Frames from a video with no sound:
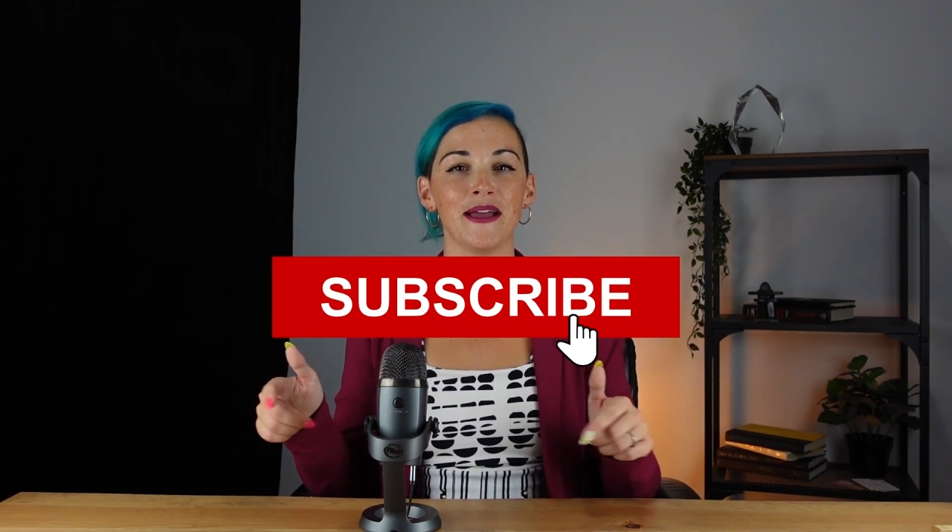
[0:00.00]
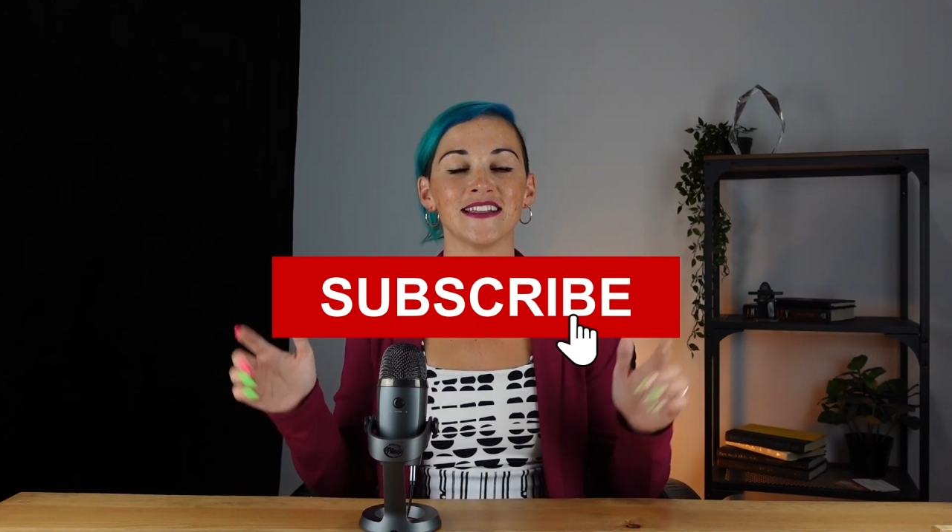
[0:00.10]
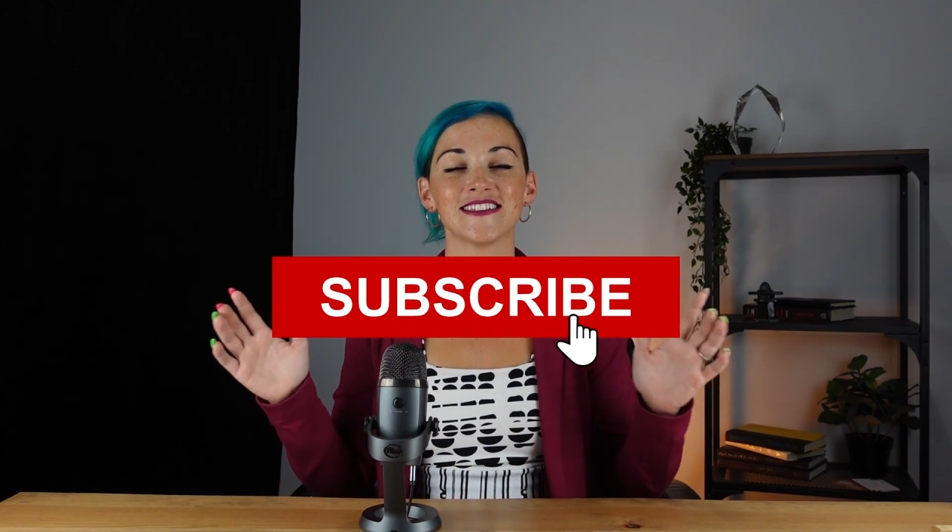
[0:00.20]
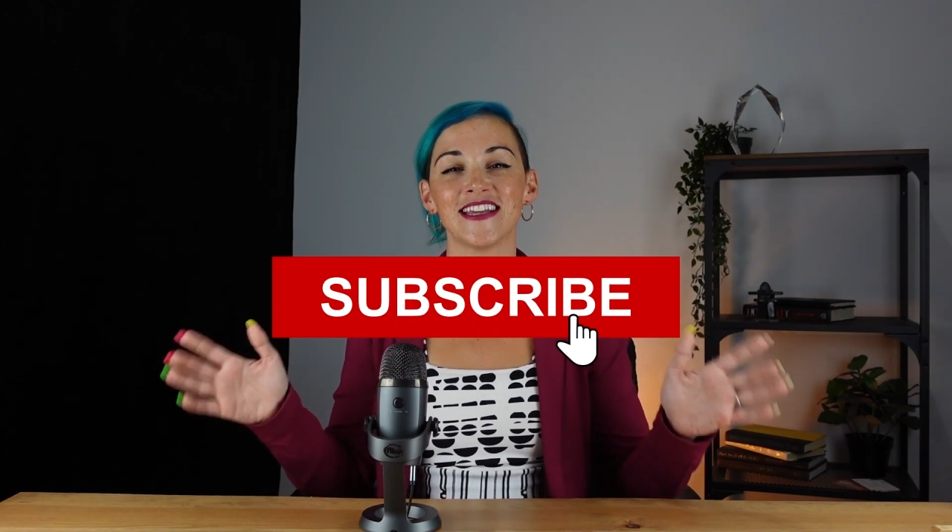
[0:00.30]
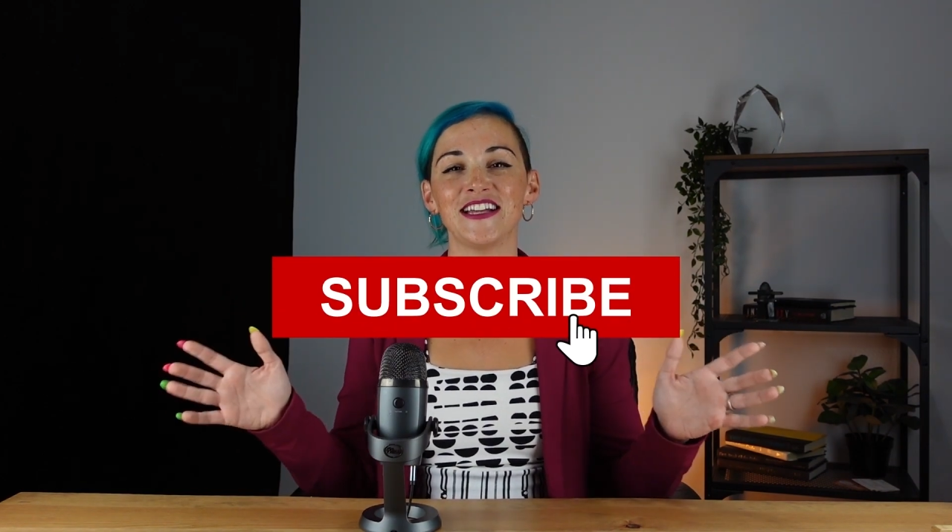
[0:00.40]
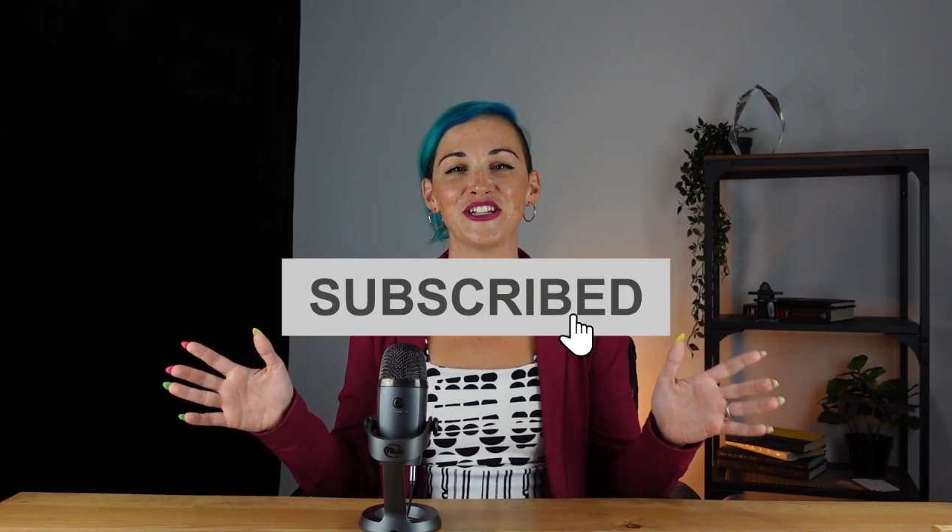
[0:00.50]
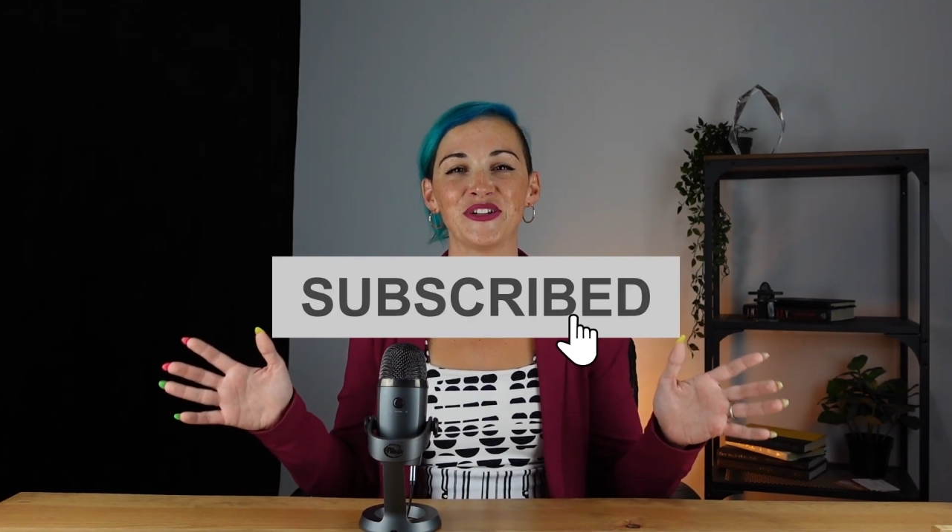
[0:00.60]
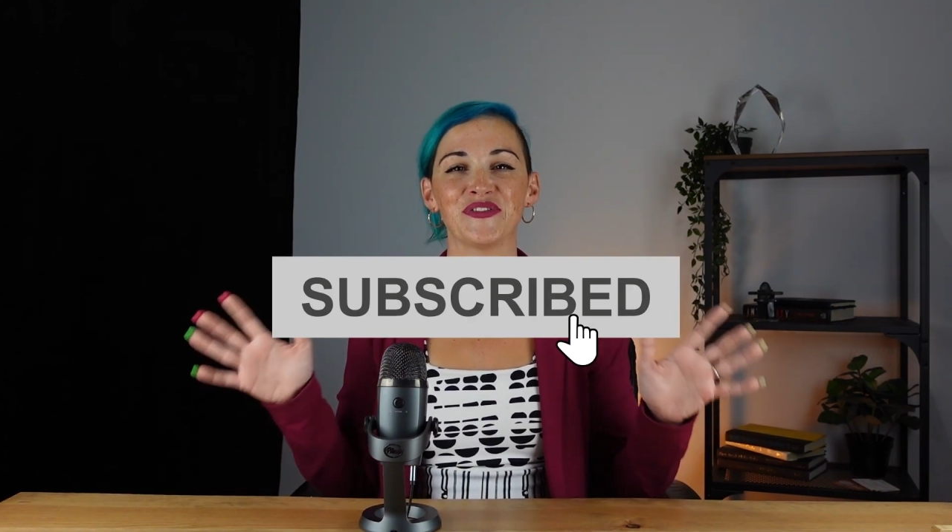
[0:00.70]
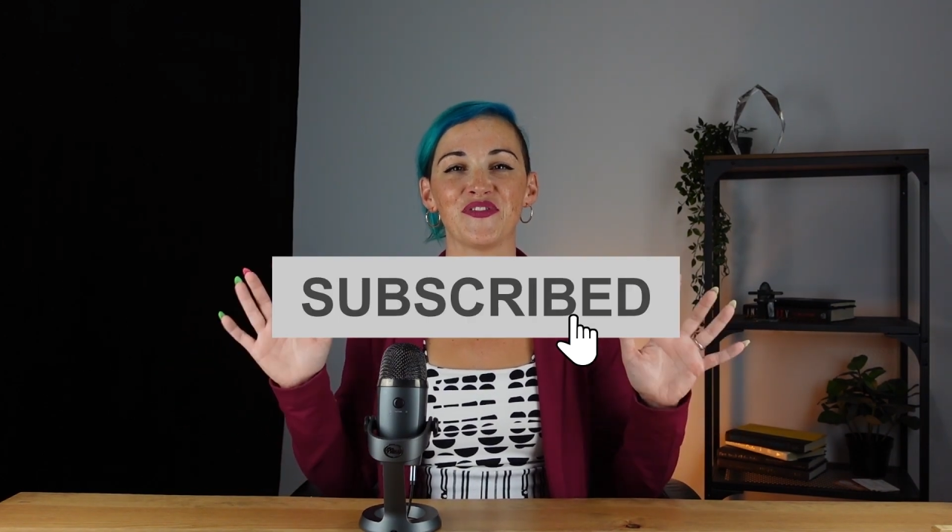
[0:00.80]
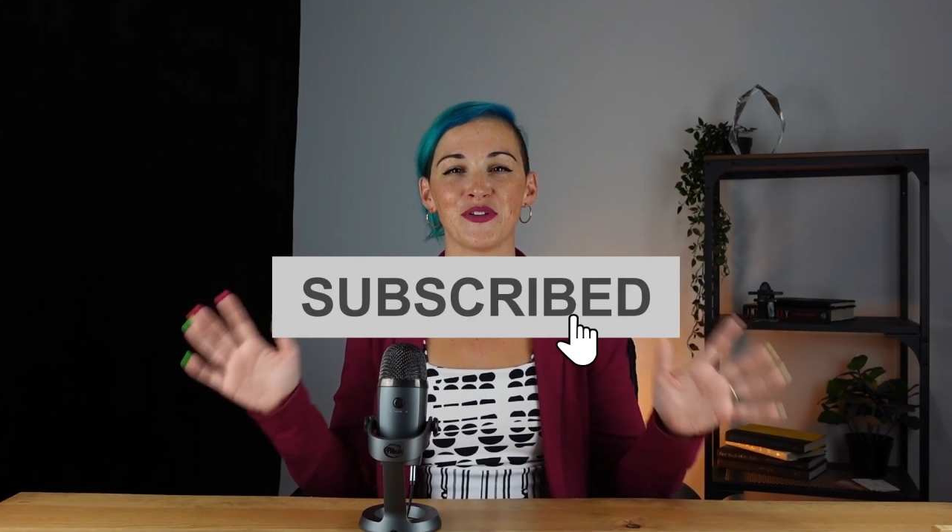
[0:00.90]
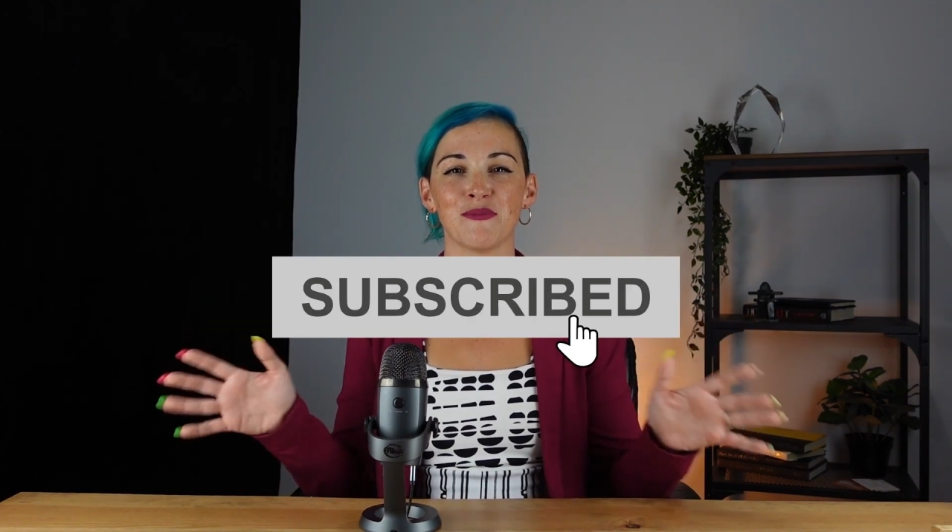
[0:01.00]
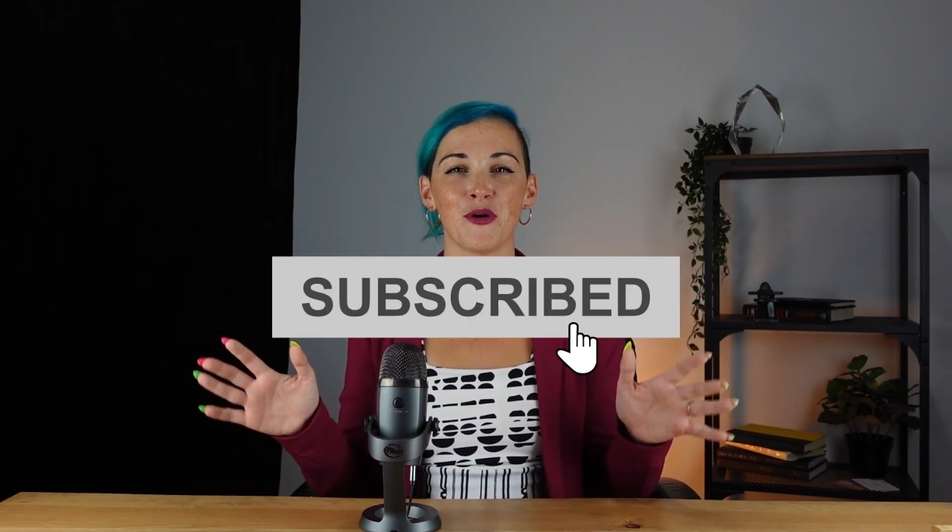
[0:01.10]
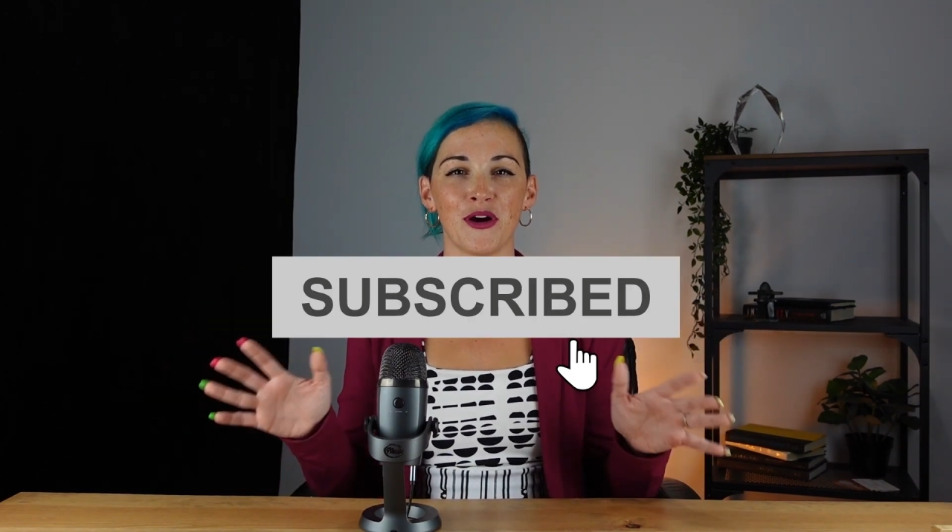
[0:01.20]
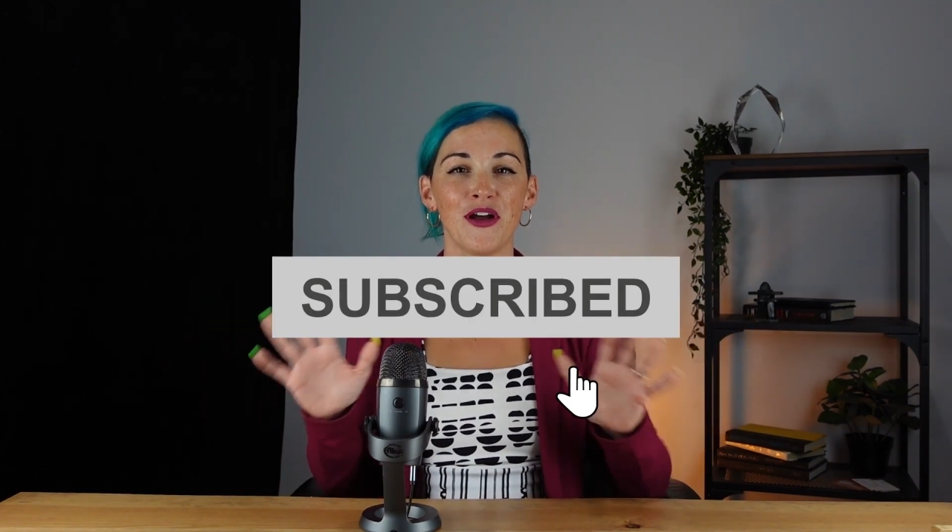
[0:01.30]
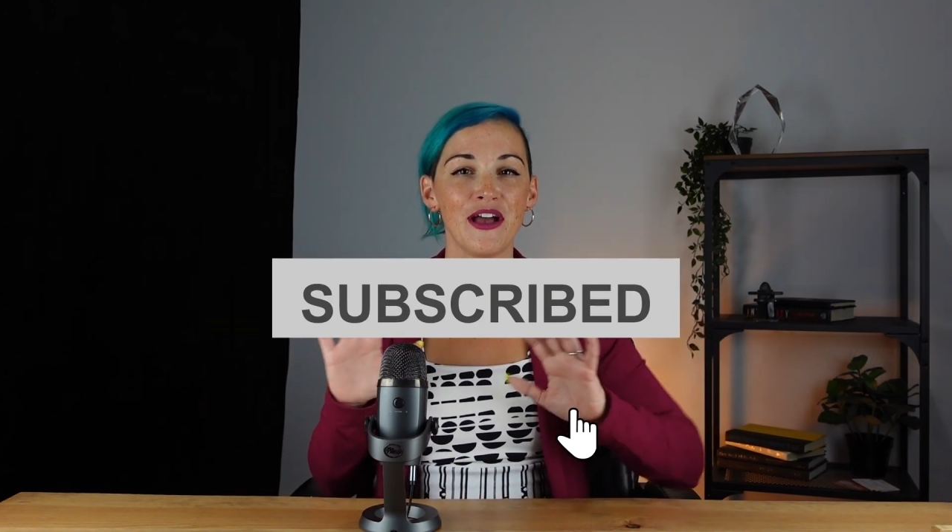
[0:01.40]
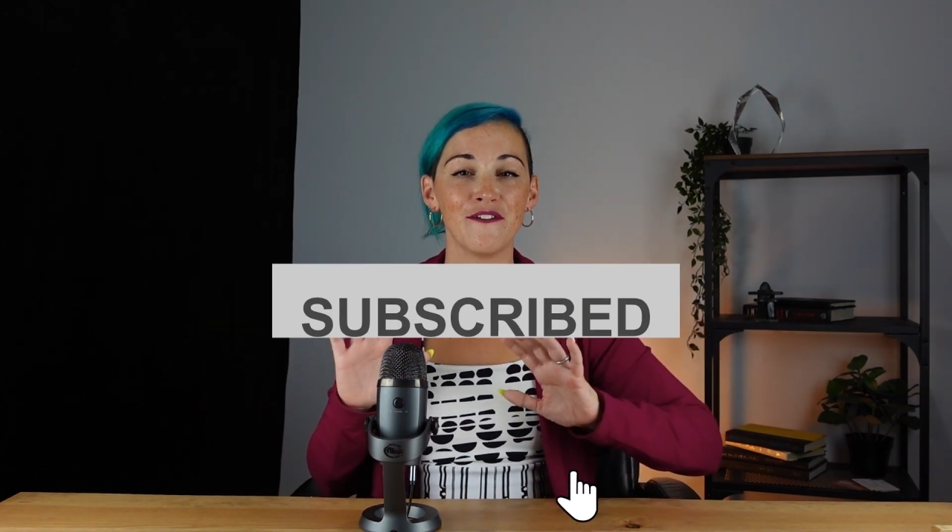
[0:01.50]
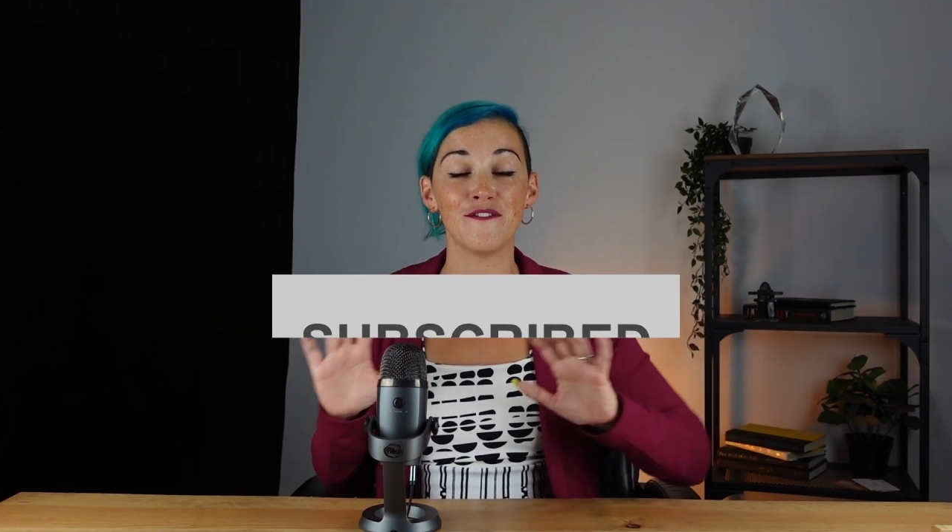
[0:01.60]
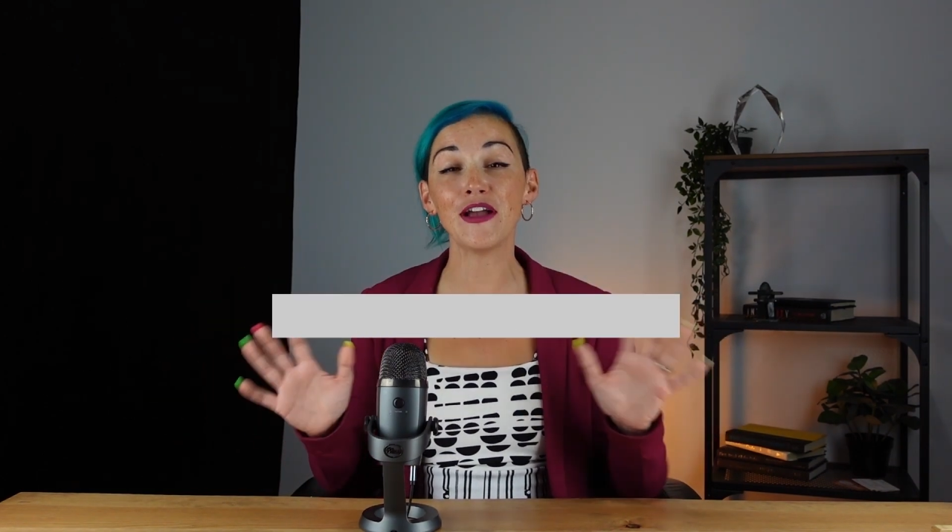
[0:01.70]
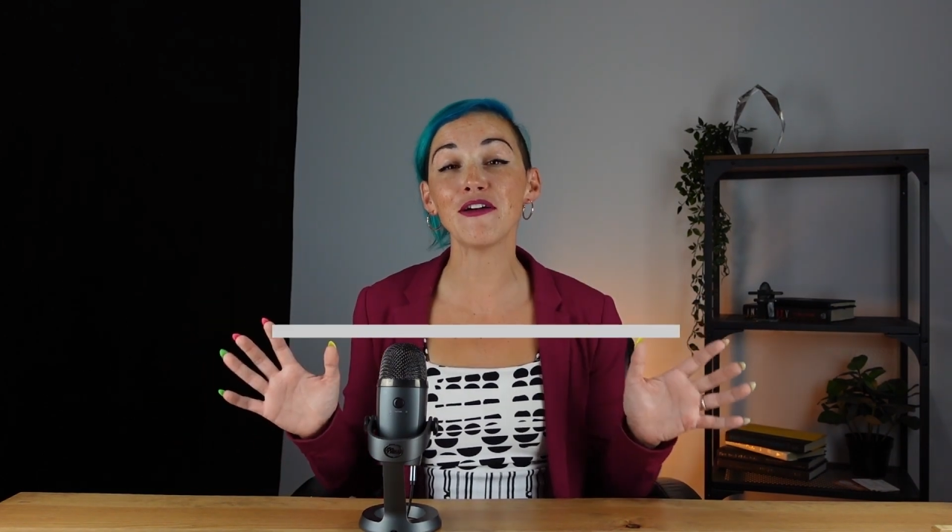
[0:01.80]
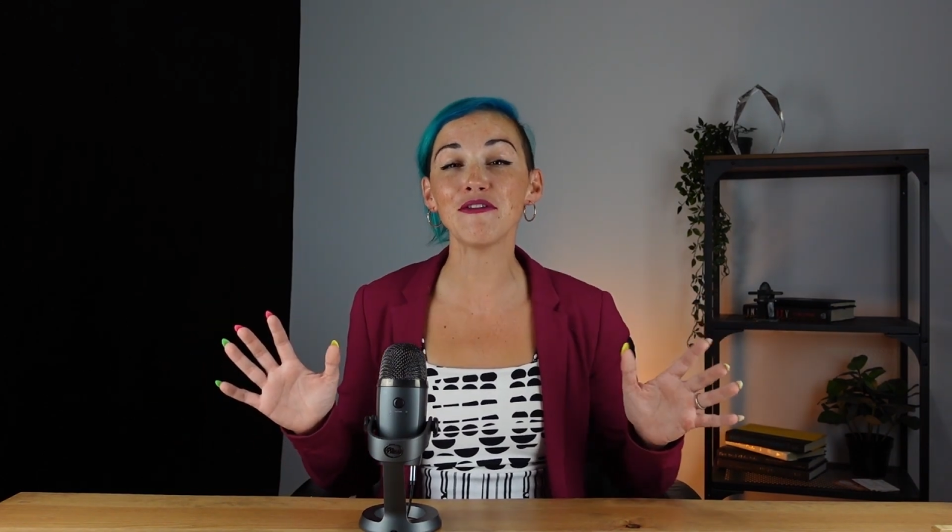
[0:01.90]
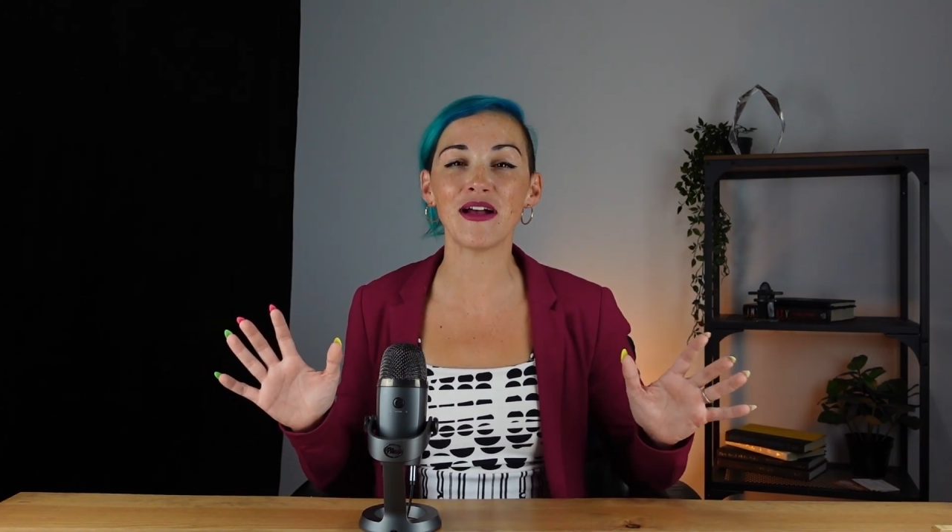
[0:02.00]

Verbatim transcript: and stay tuned for more very